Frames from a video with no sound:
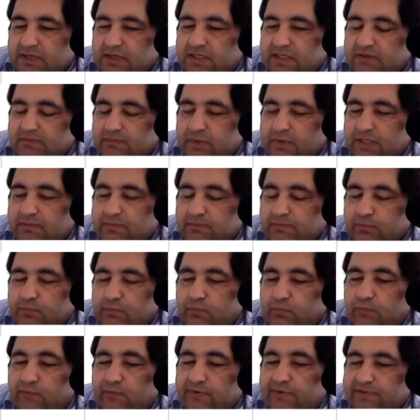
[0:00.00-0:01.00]
when
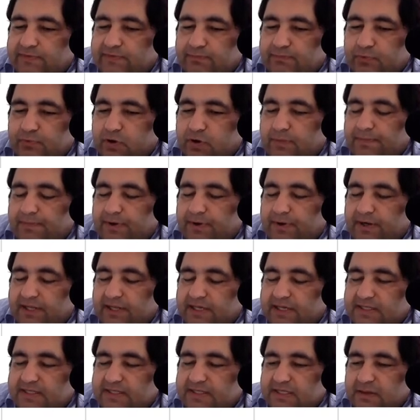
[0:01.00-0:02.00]
won't properly
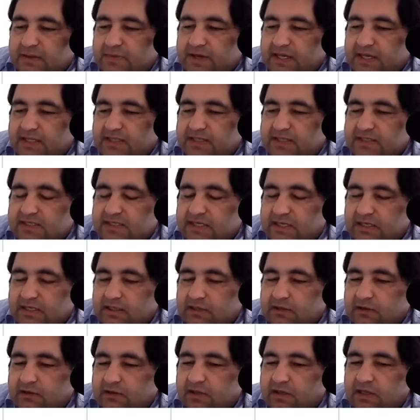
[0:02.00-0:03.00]
estimate the
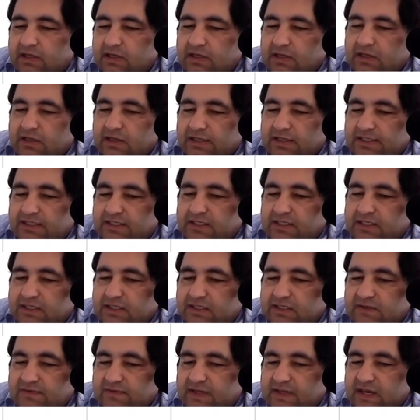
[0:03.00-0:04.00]
signal. Like
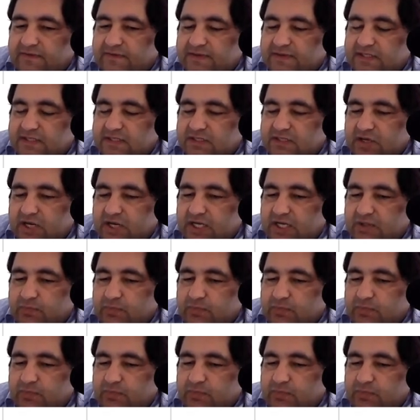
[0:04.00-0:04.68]
here we have a sine